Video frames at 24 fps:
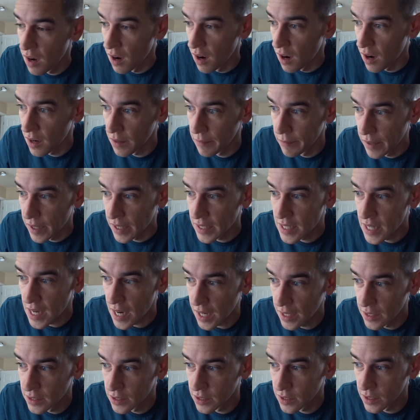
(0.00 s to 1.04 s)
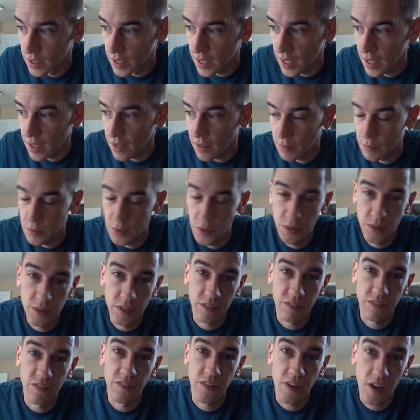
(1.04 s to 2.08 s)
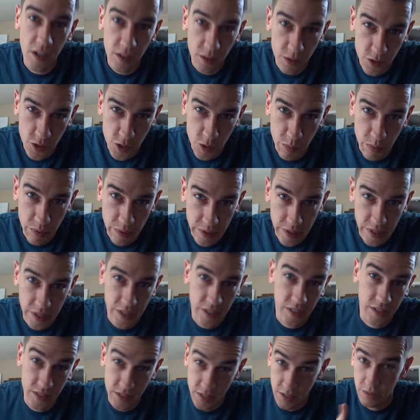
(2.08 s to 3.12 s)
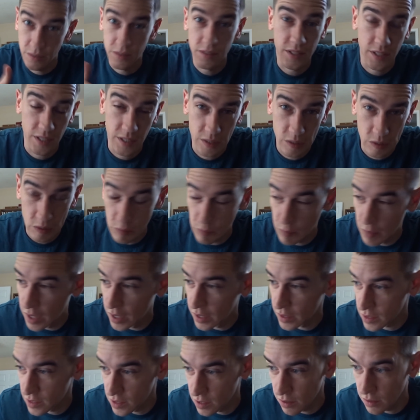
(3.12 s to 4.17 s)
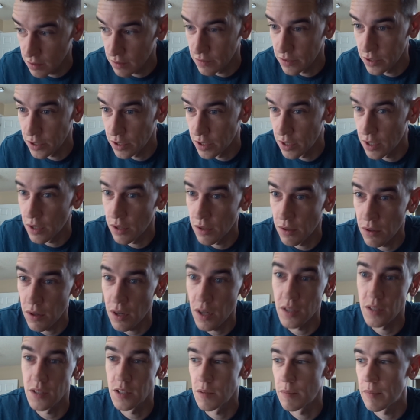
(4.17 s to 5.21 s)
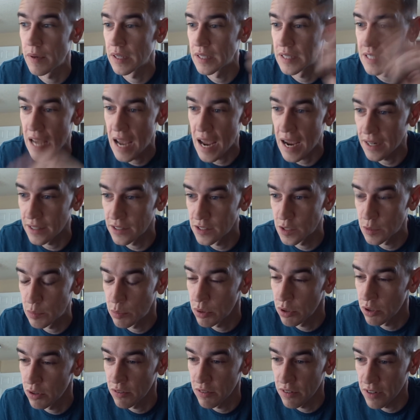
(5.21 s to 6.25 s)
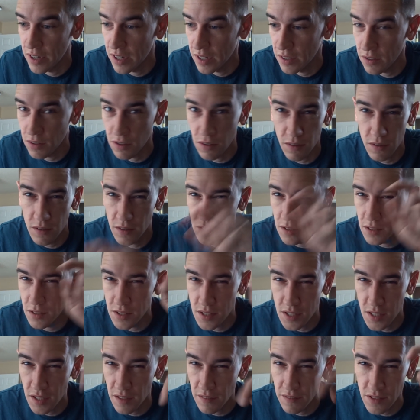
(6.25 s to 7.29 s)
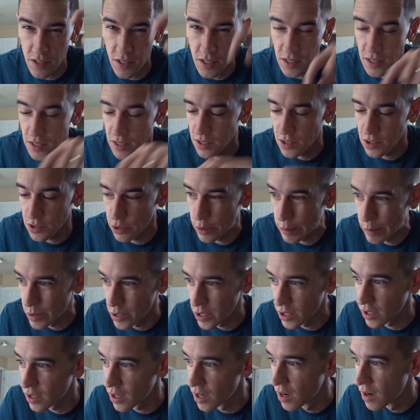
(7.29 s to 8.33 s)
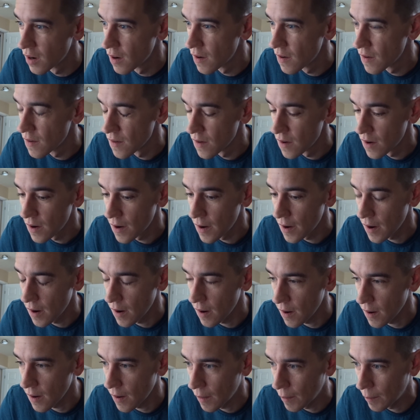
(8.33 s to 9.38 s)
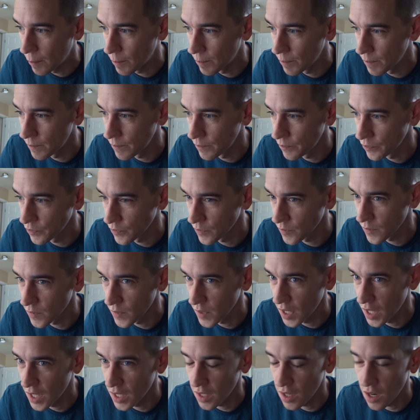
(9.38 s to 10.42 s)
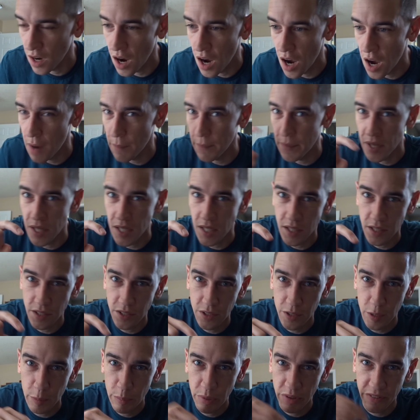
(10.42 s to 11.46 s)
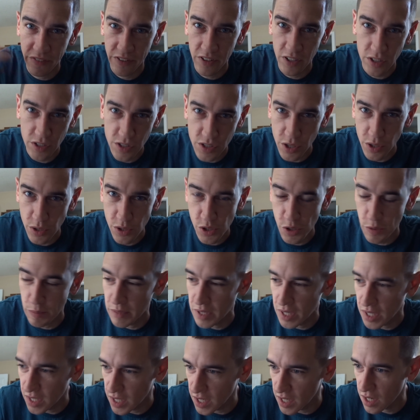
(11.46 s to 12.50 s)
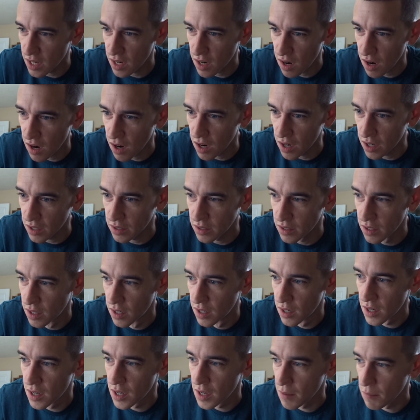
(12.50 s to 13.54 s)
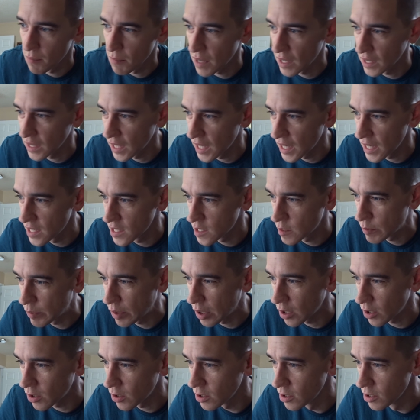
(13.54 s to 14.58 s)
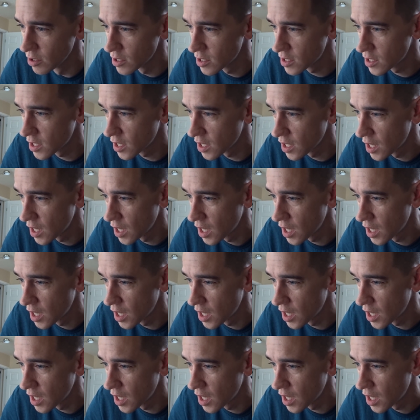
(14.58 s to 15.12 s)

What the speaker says: on my Tagstr account, I'm doing a follow spree until the end of the month. So, if you go onto my Tagstr profile, all the stuff's in the description, and comment your preferred social media on my latest post,